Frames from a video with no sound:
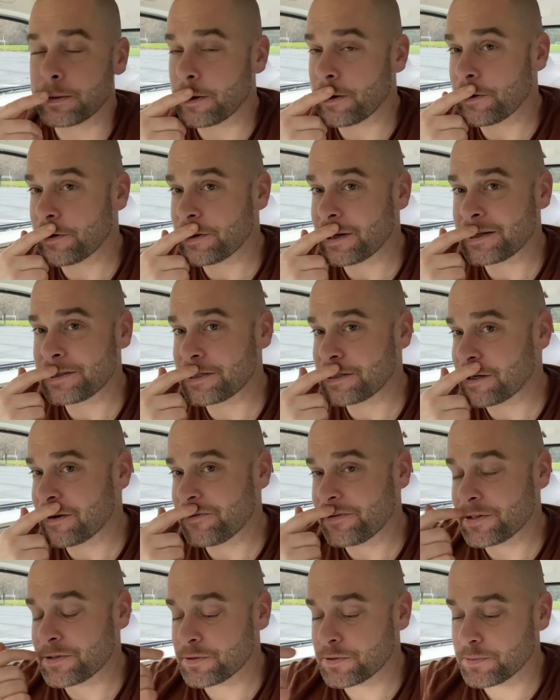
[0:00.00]
all that stuff
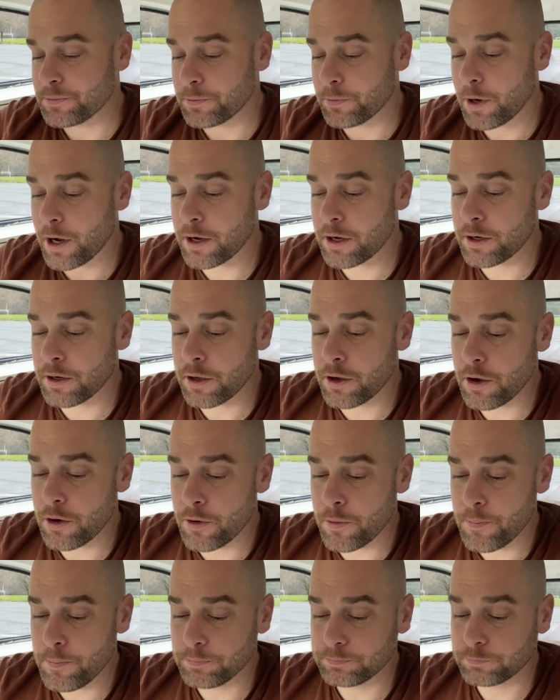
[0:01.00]
is ready to go
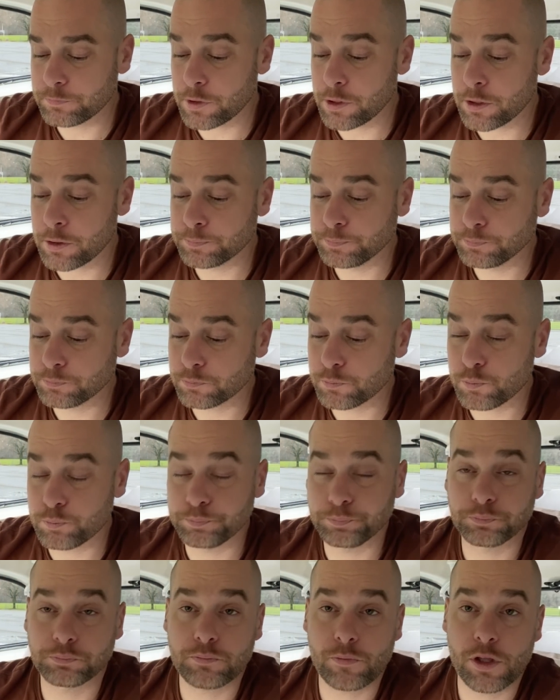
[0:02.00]
for,
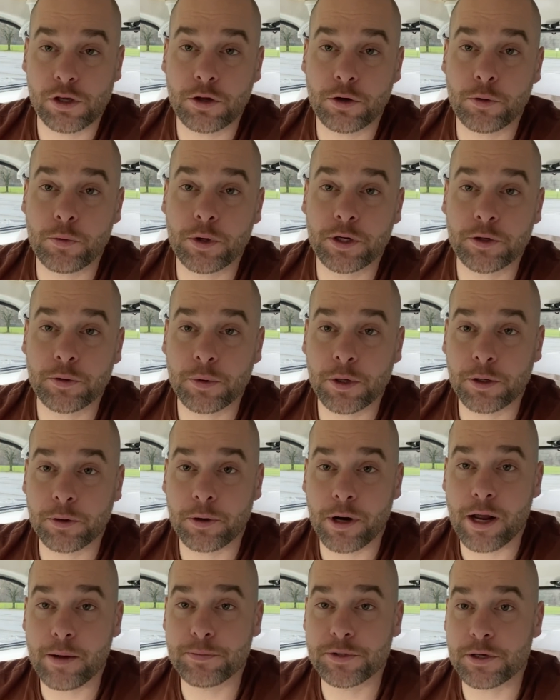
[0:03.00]
you know, when you want to
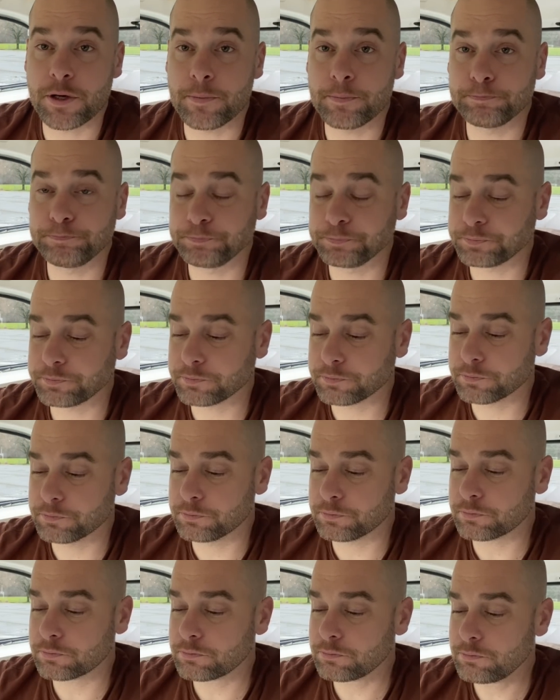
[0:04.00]
grab some.
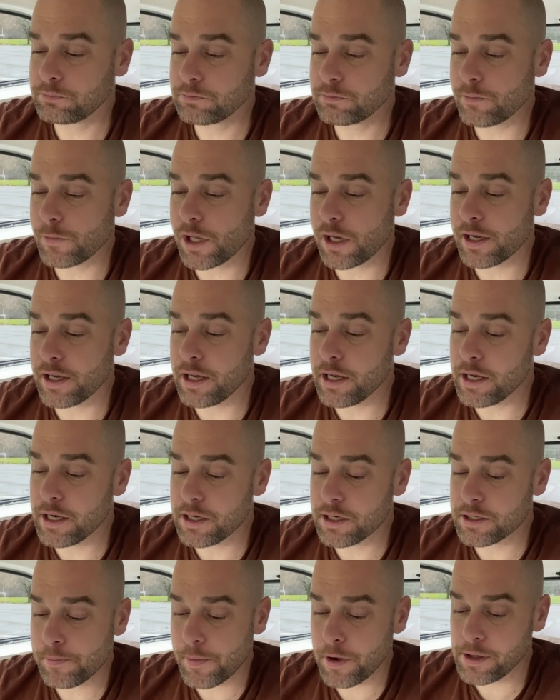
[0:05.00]

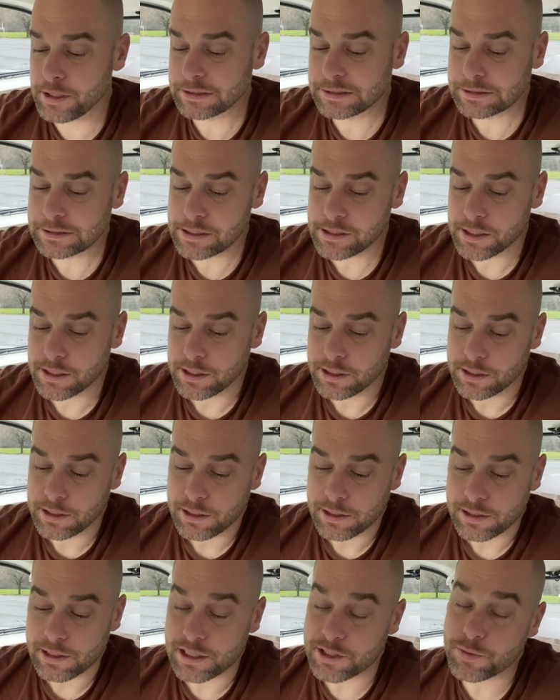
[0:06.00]
And
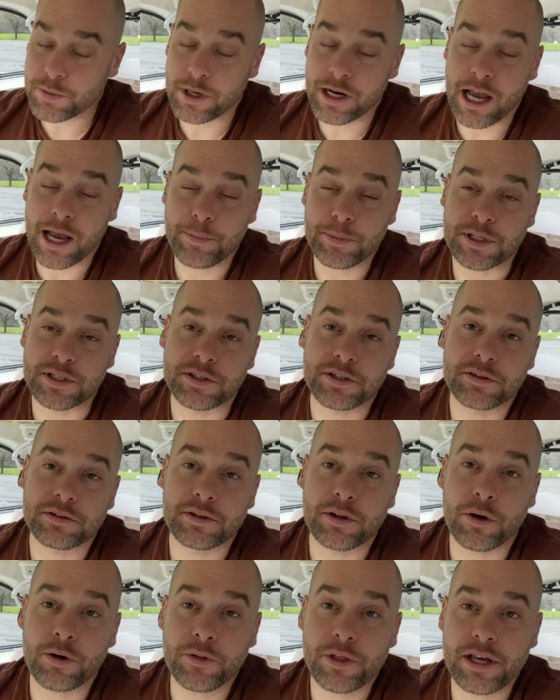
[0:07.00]
that's what happens.
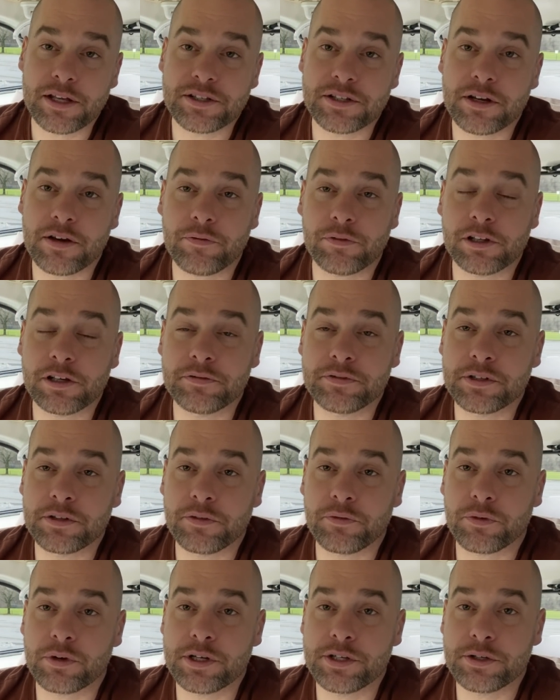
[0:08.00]
All that stuff lives in the
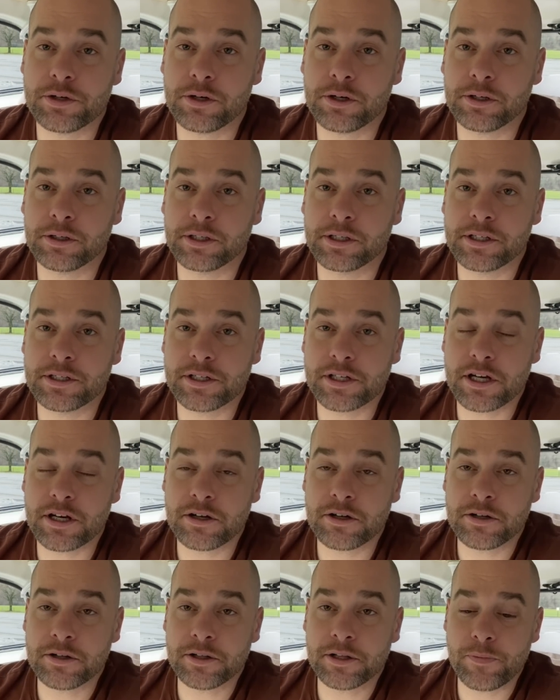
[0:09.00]
freezer
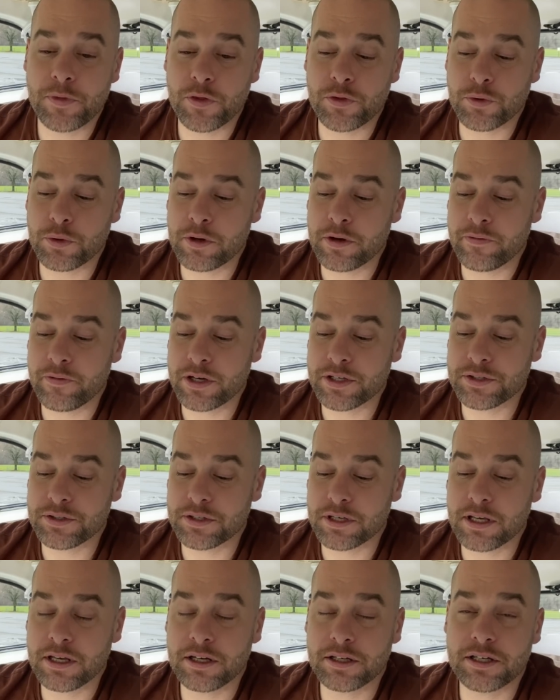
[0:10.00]
until the 3 of us
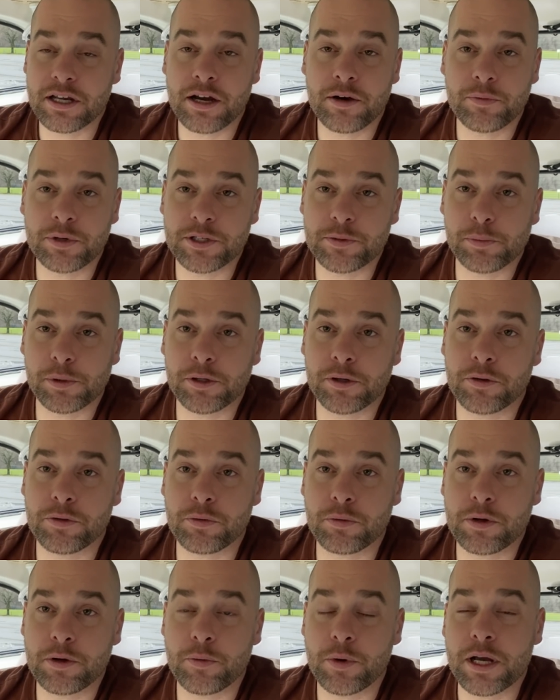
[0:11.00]
eat it down. We split it
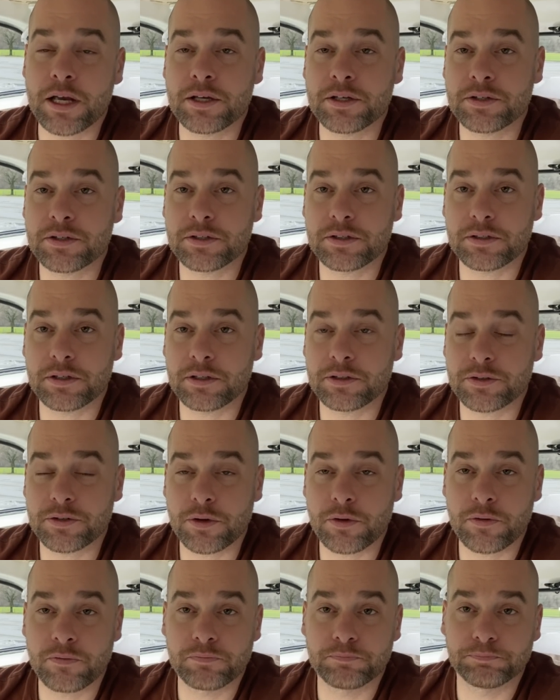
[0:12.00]
3 ways.
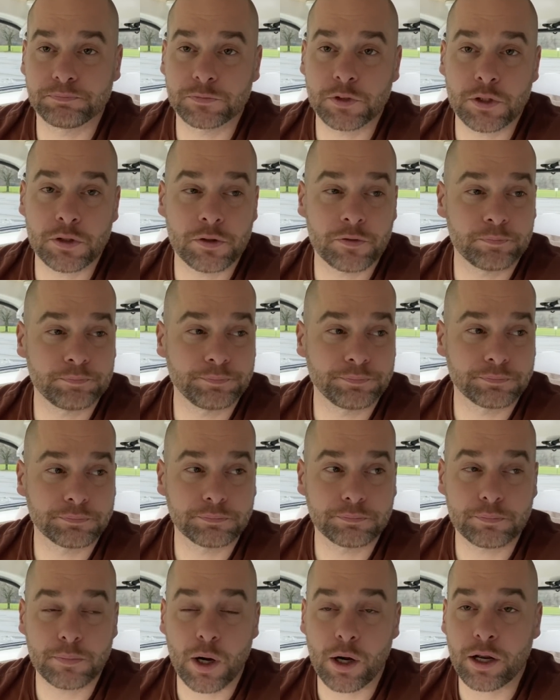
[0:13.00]
So, you know,
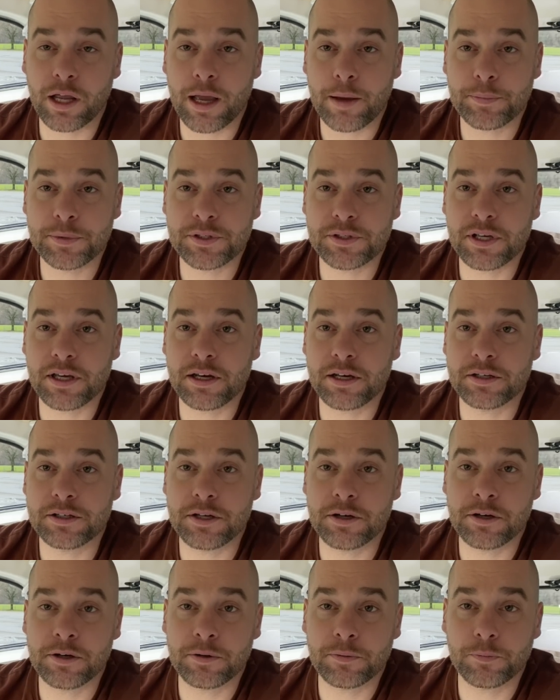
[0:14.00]
Mark happens to get a
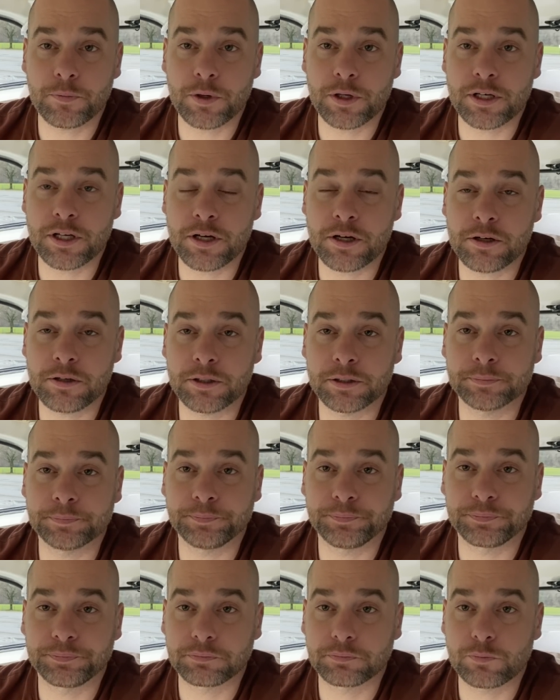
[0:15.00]
deer one year and
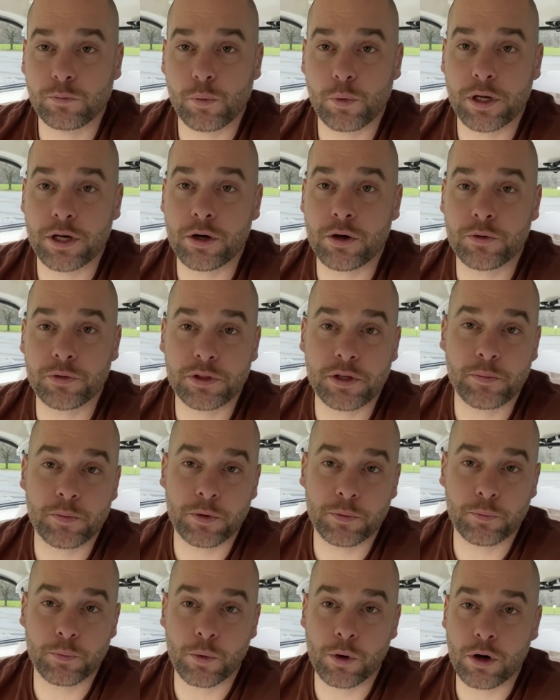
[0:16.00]
we don't, then
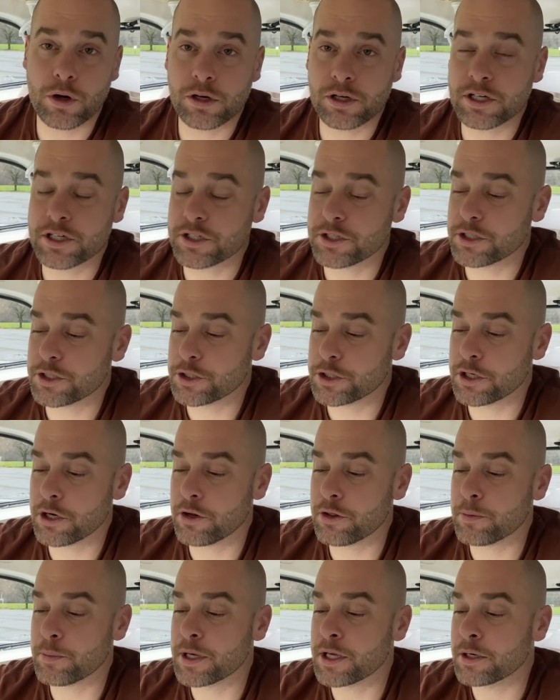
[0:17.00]
we're all going to share
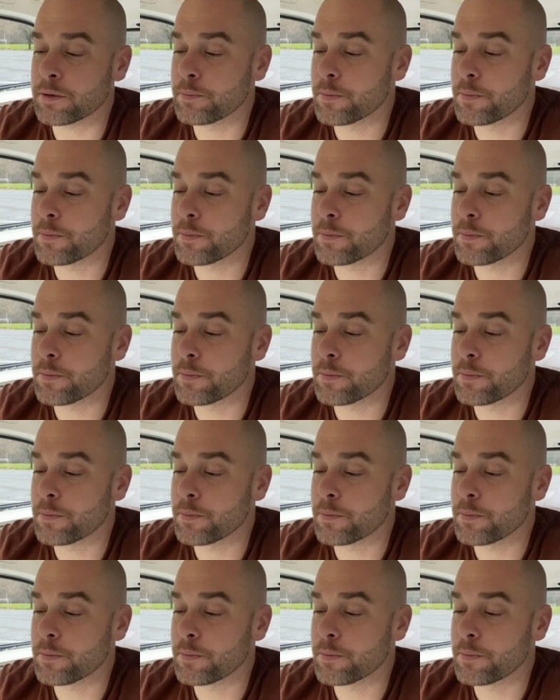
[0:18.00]
the meat.